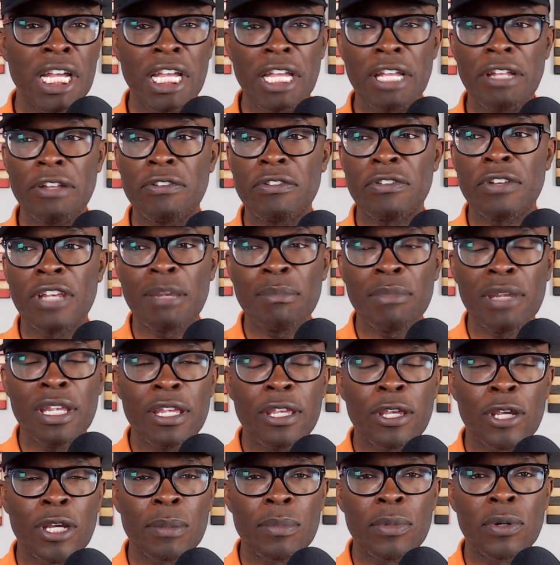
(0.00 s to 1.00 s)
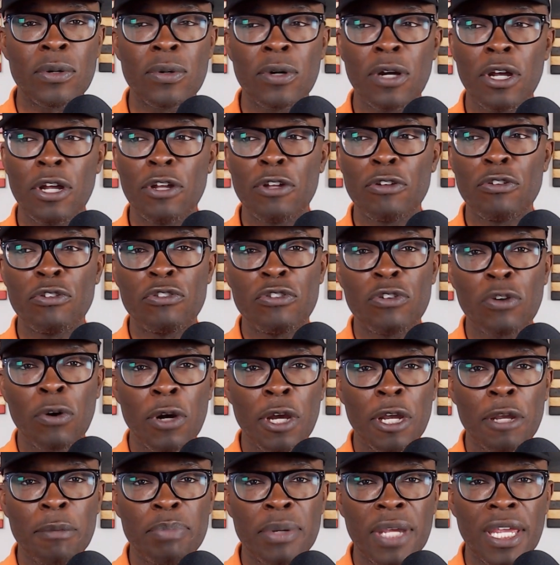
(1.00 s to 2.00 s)
Jimmy Kimmel,
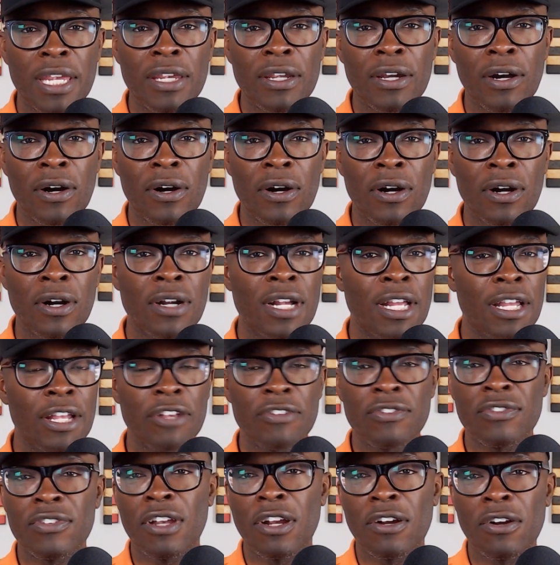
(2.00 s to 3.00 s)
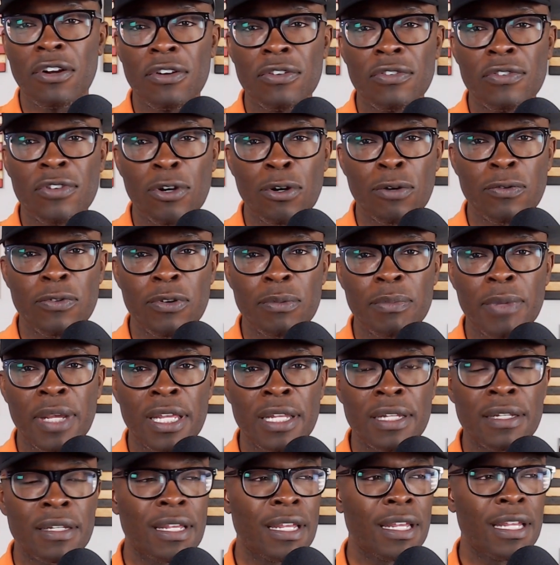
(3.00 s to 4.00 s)
Joy Behar, Sarah
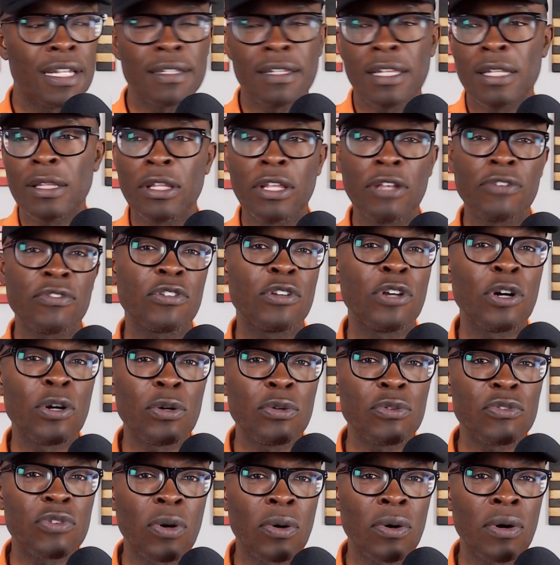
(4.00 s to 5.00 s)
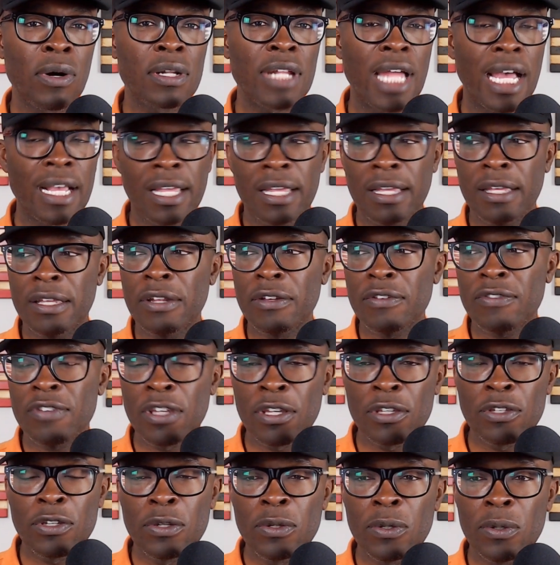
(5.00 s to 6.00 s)
Silverman. The list goes on. I could
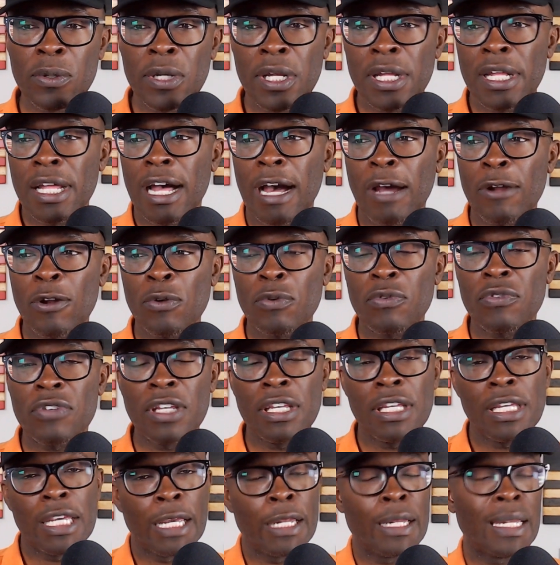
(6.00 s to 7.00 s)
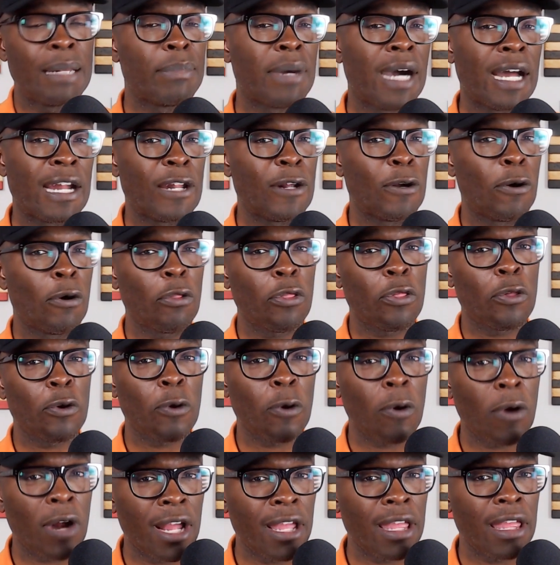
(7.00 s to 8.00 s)
continue. I don't see anybody on the
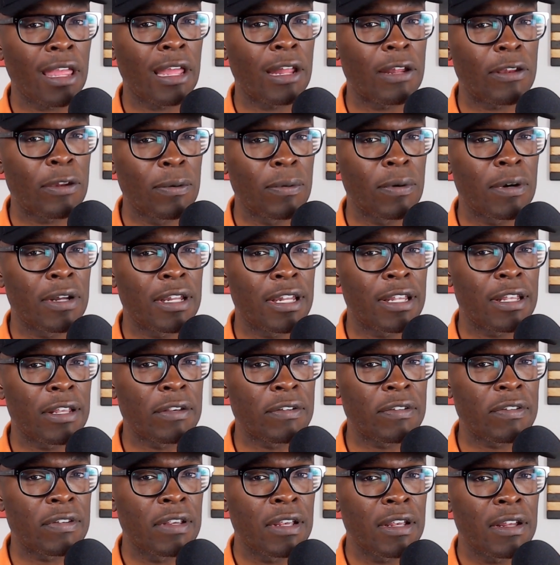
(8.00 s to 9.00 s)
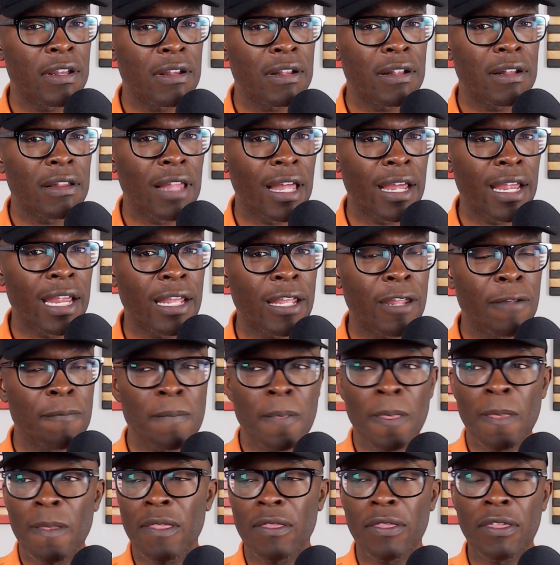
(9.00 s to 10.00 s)
right doing this, like
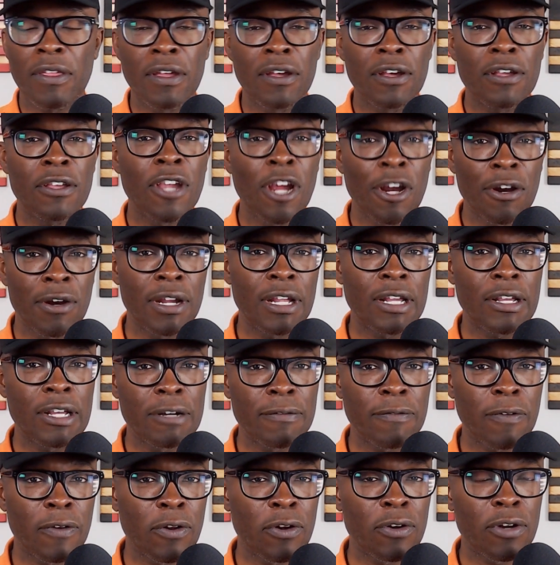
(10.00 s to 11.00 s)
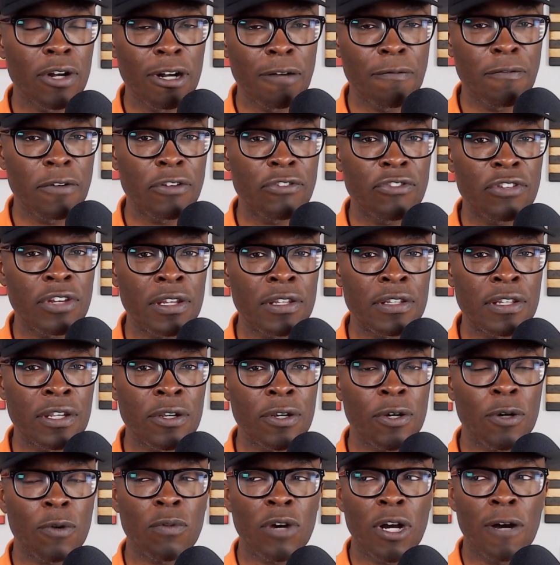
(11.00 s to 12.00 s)
the current governor of Virginia,
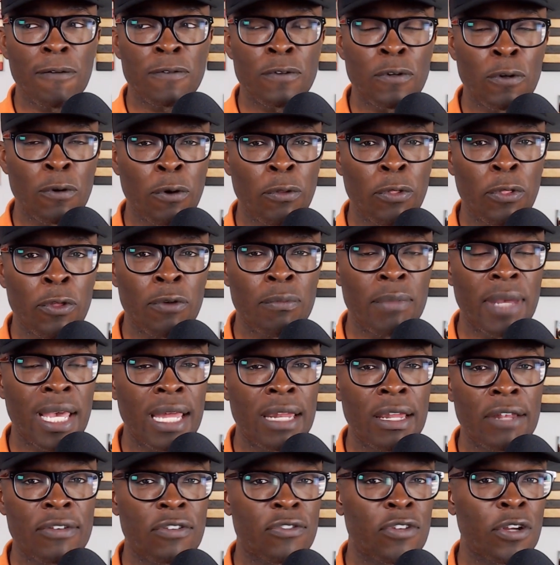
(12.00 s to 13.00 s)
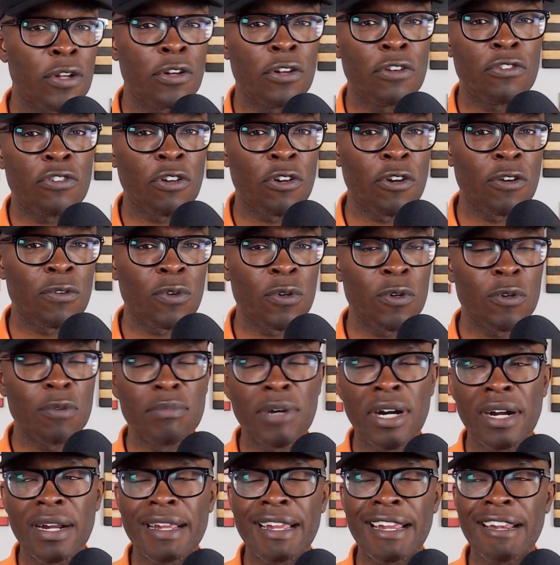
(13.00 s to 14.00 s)
Ralph Northam, and his attorney general,
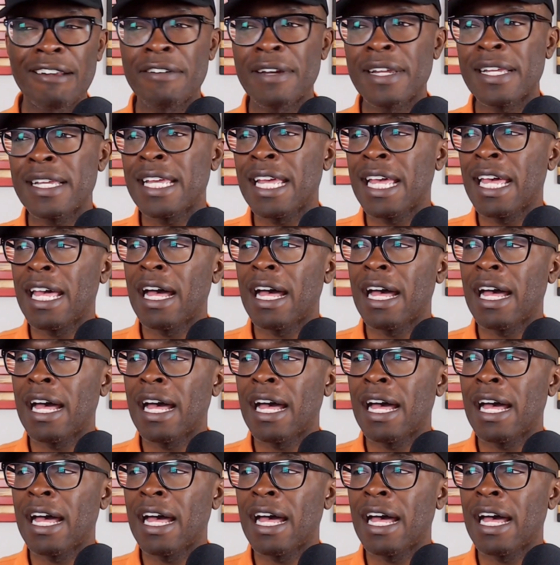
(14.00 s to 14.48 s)
Mark Herring.